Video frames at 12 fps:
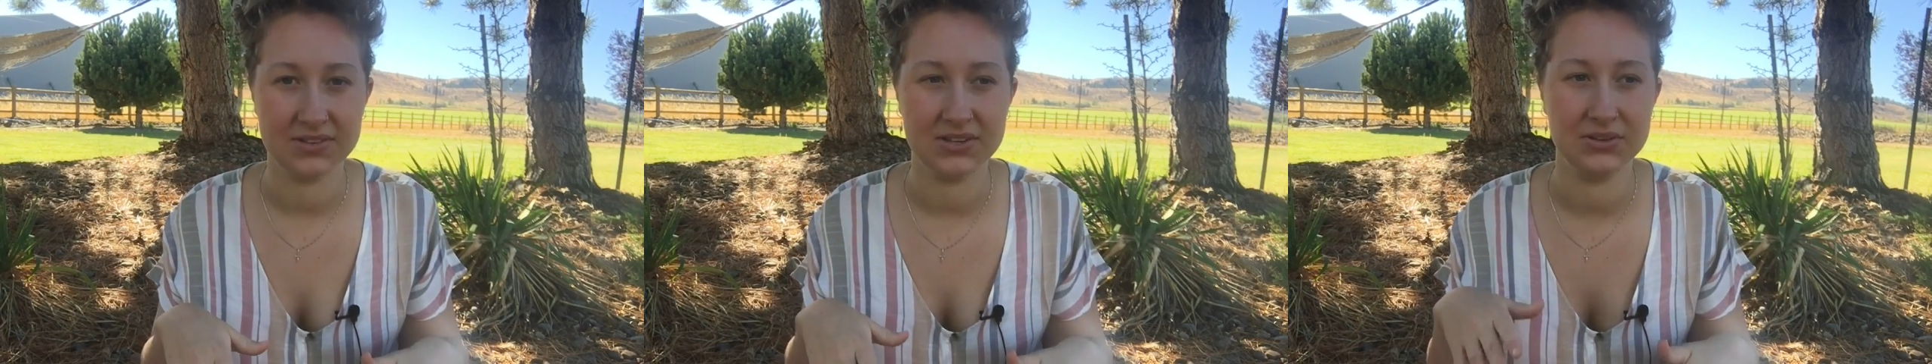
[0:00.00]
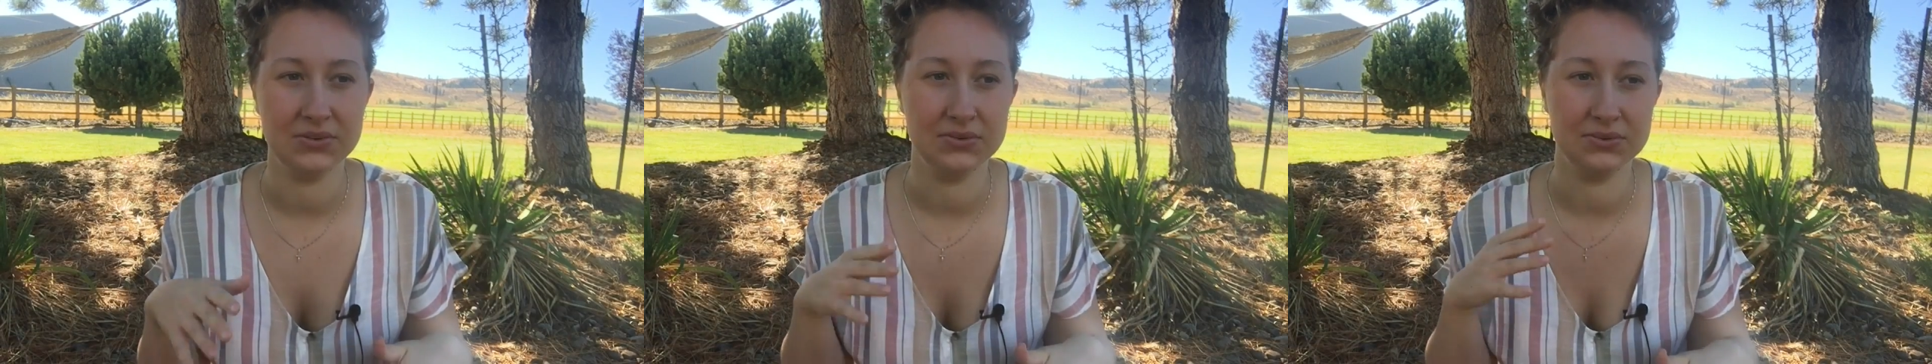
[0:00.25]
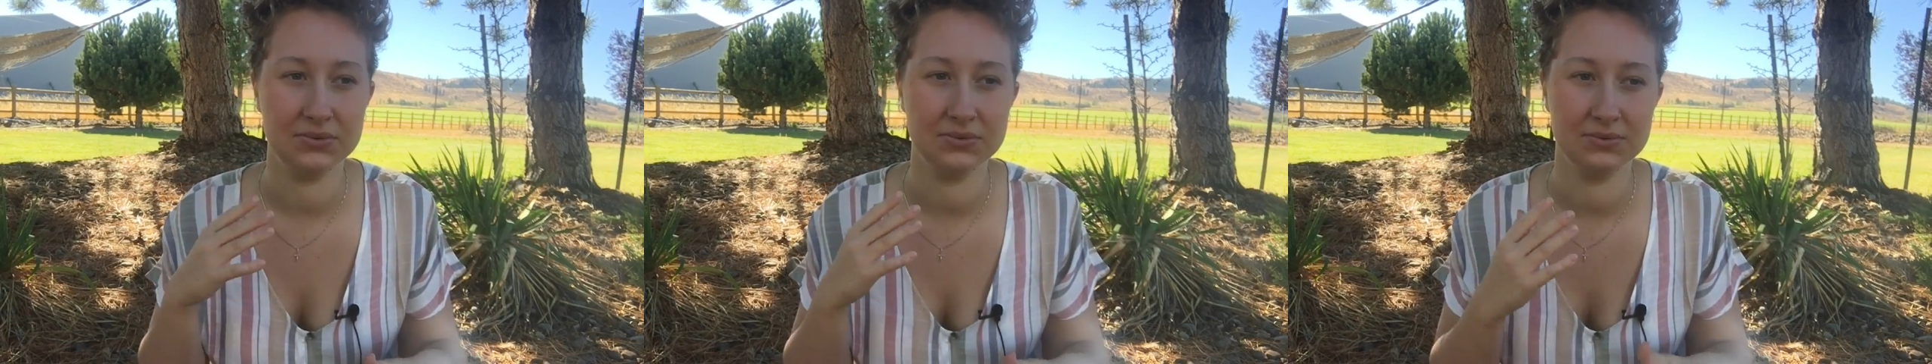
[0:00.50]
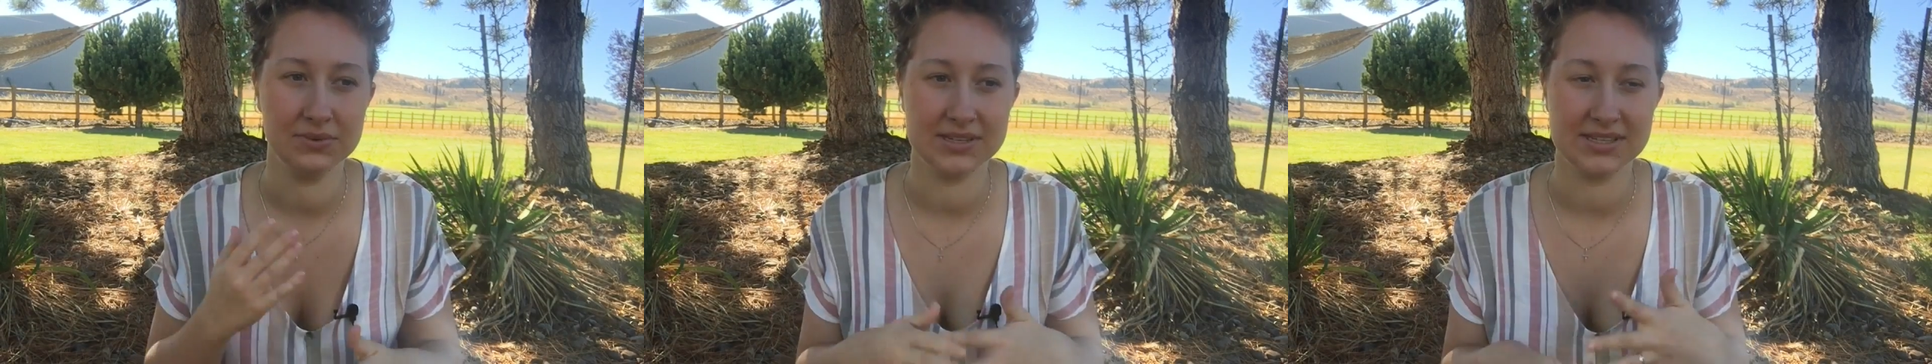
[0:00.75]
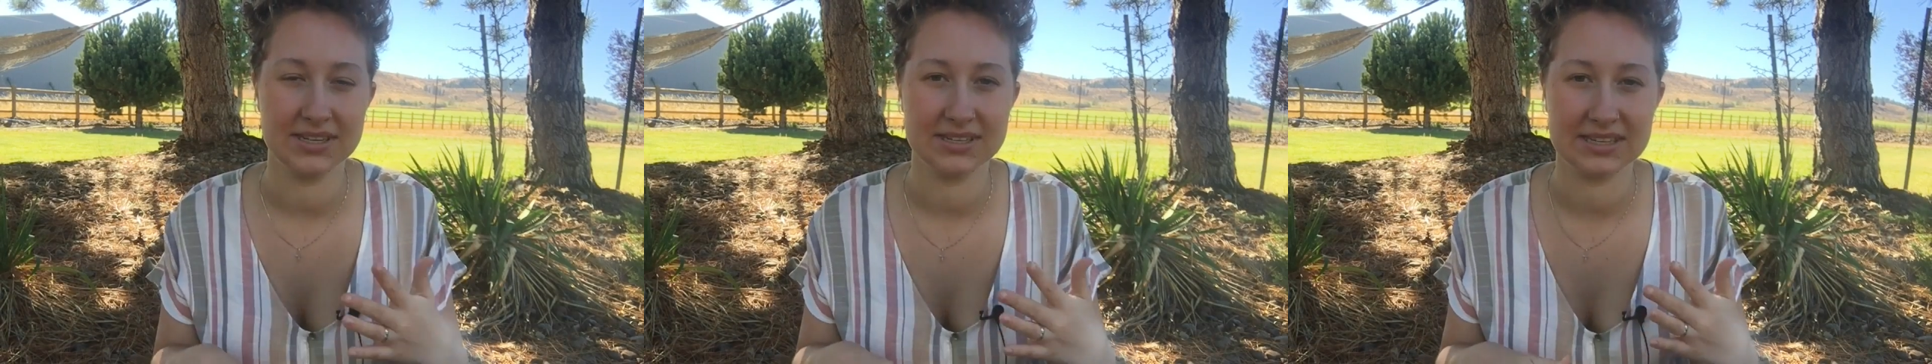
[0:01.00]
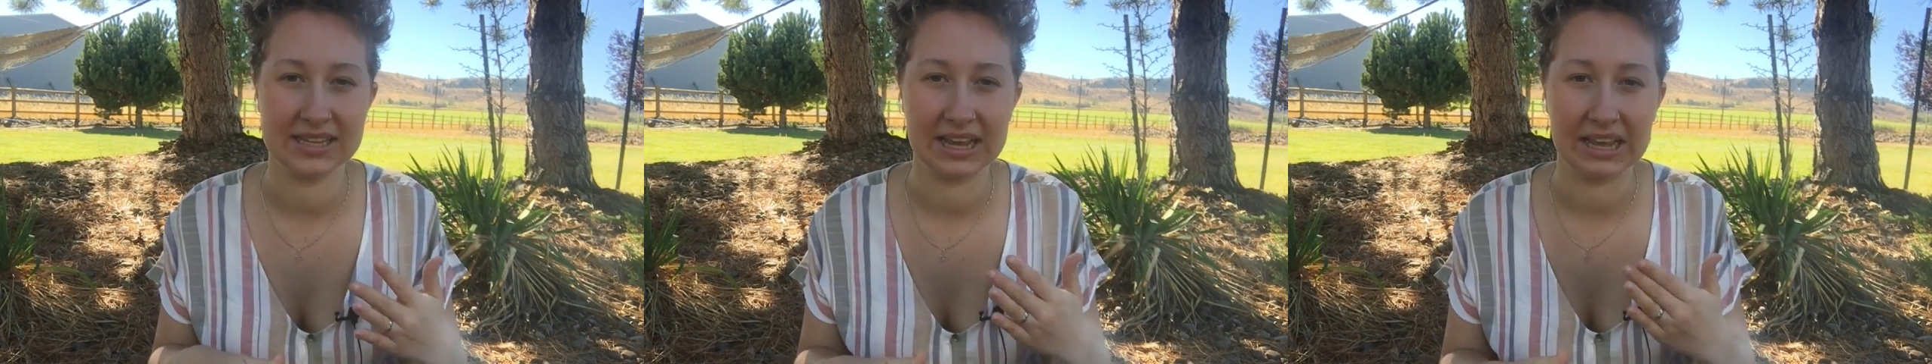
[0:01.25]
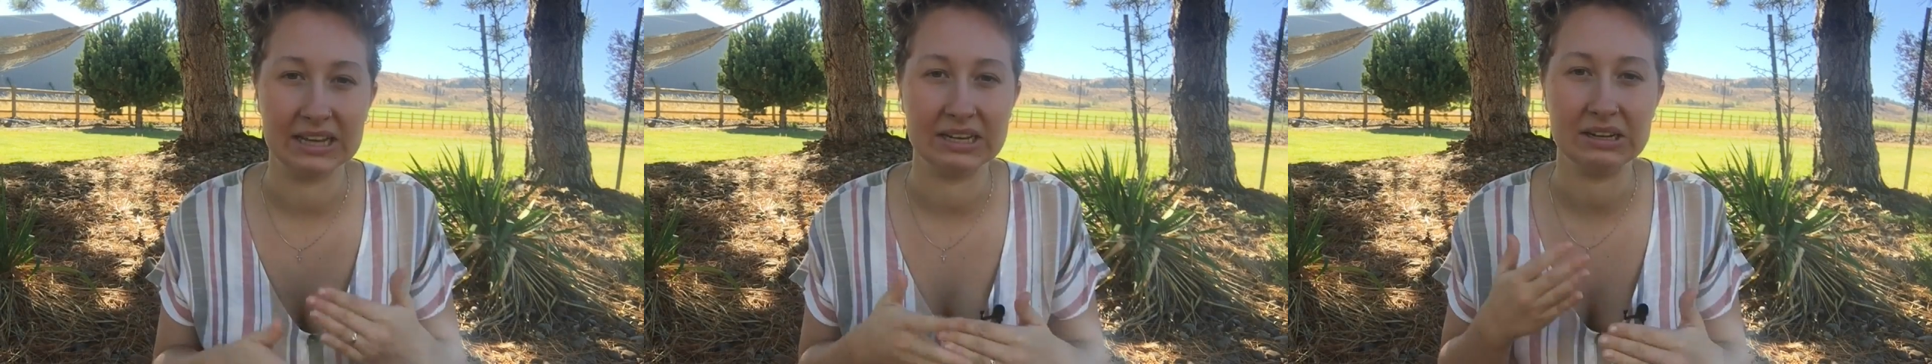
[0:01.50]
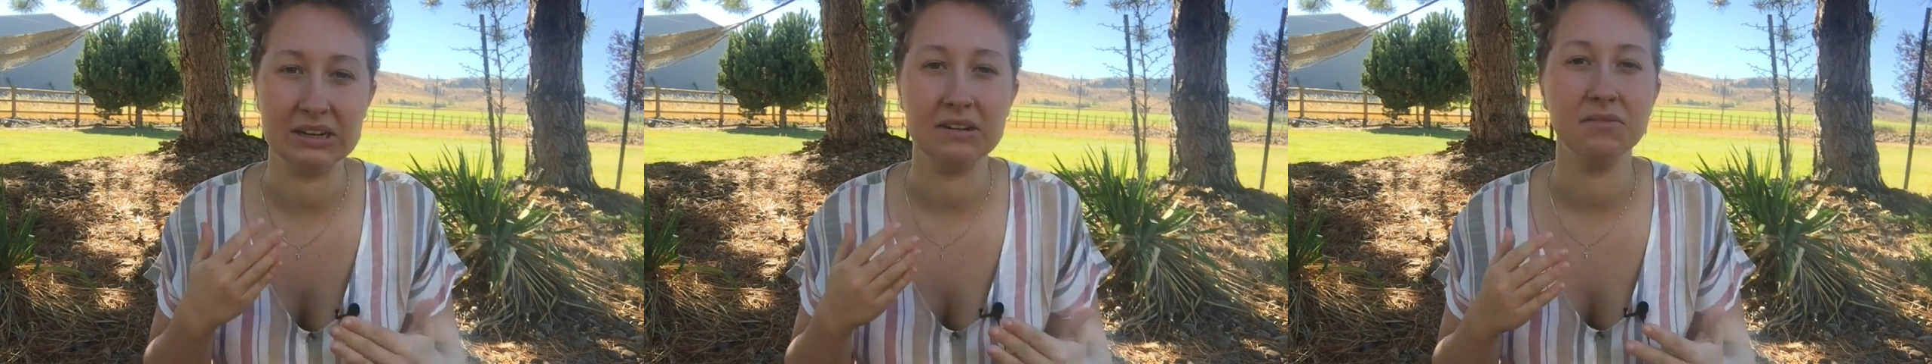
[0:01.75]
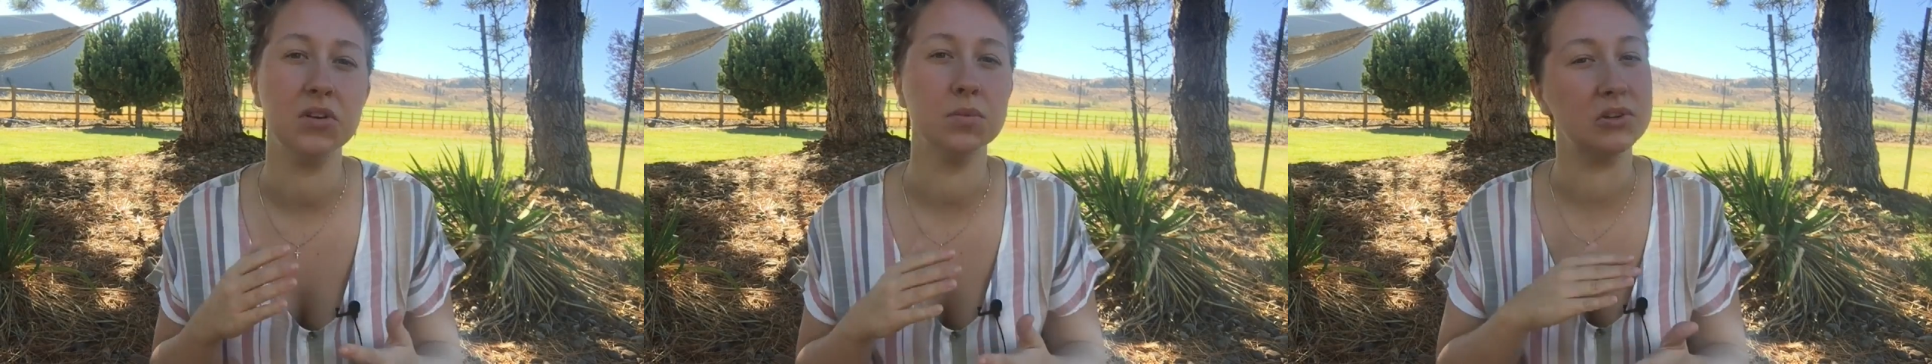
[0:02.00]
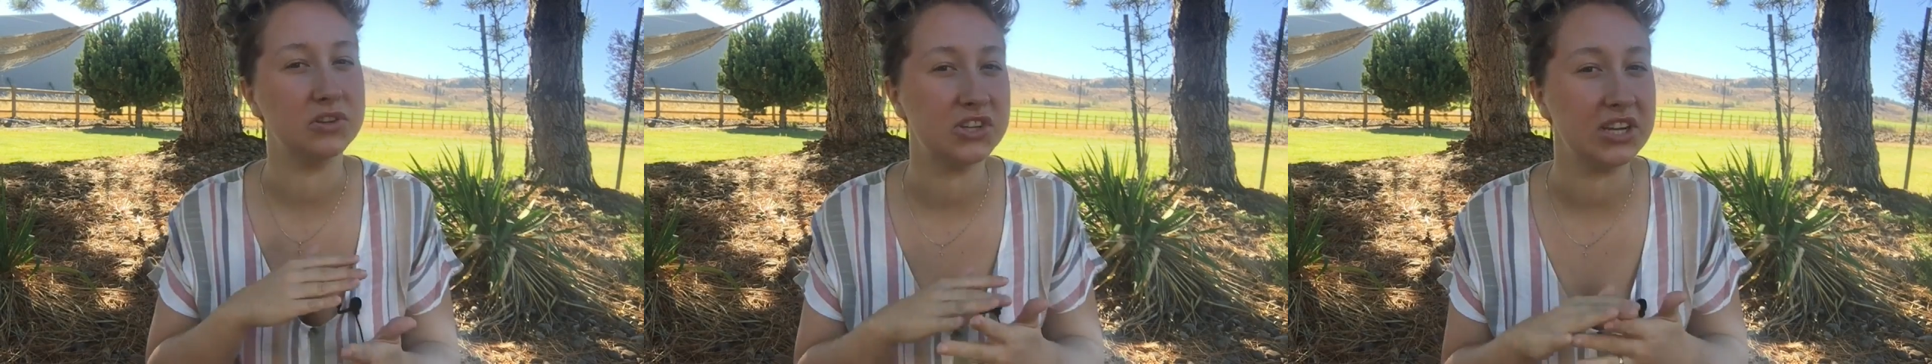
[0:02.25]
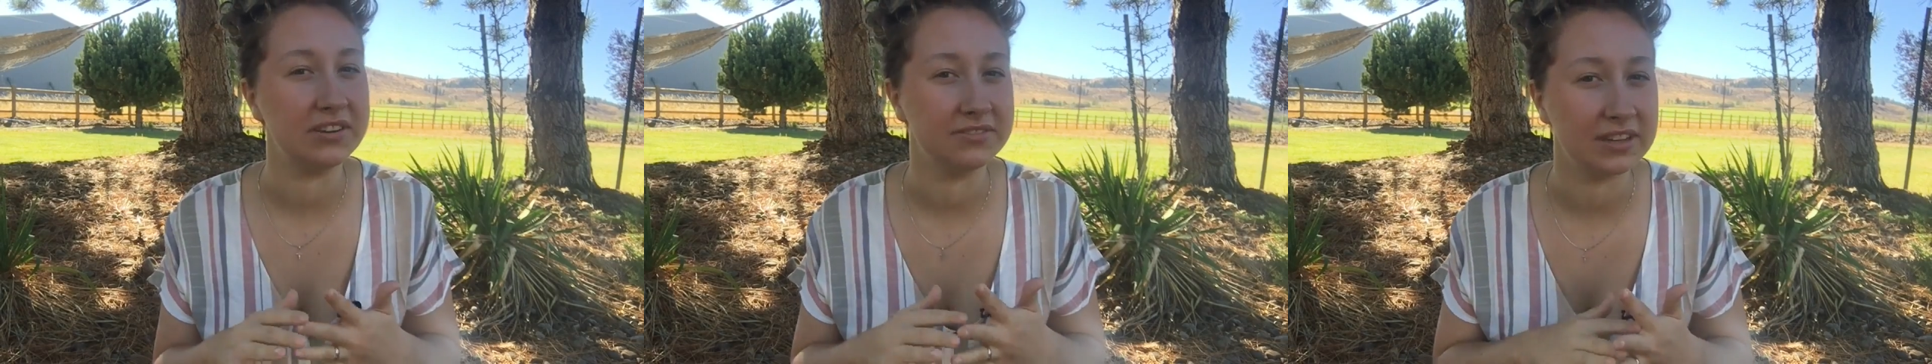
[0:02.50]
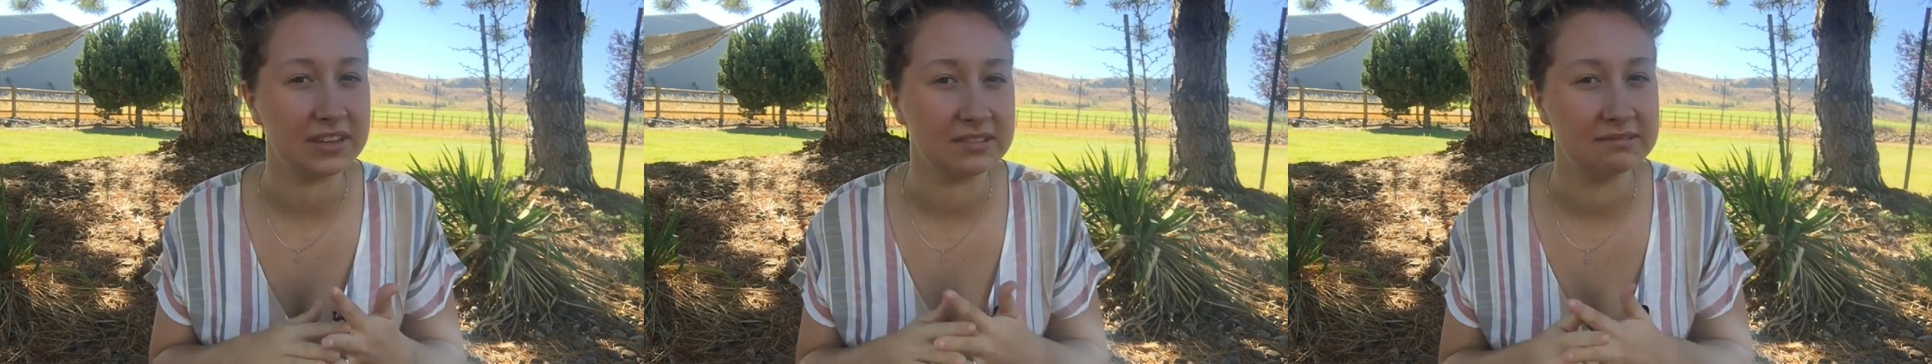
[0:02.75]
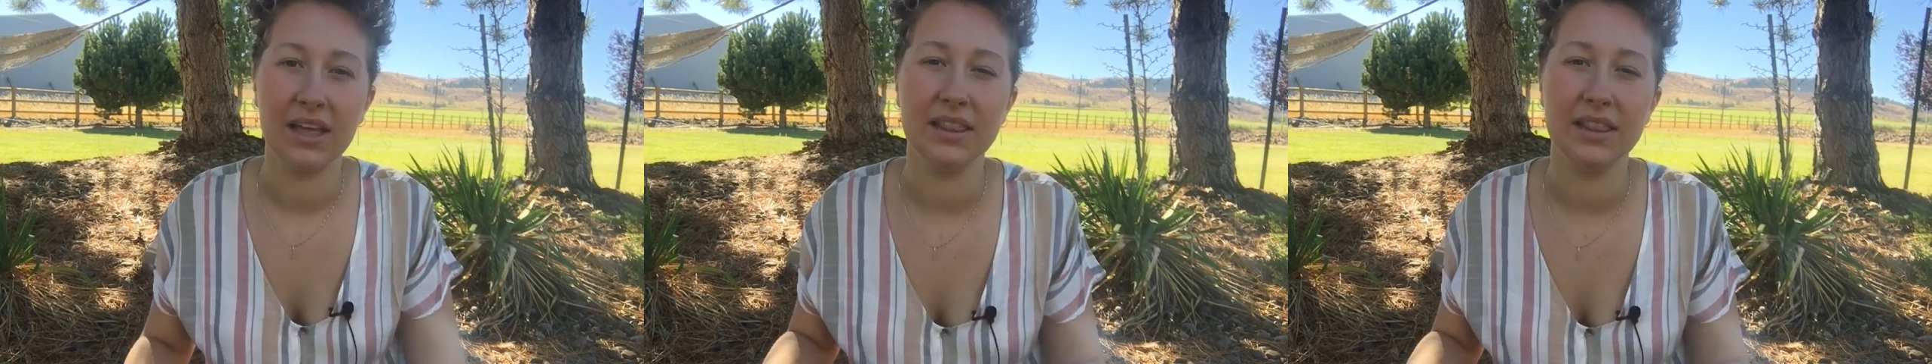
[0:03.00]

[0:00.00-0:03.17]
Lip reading: to resist that uncomfortable chafing.